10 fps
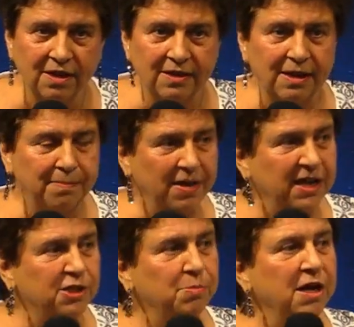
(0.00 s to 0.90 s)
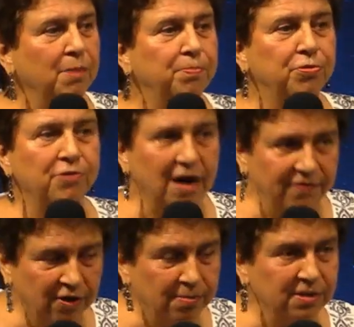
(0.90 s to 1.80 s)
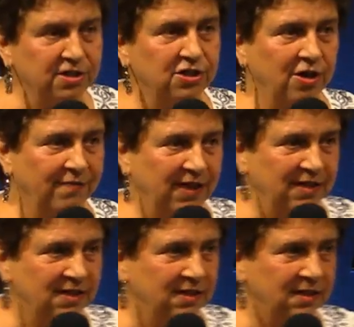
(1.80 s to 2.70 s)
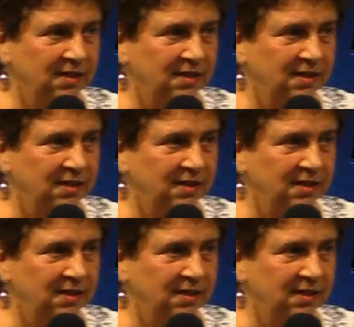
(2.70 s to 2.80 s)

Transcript: that makes me a profitable servant.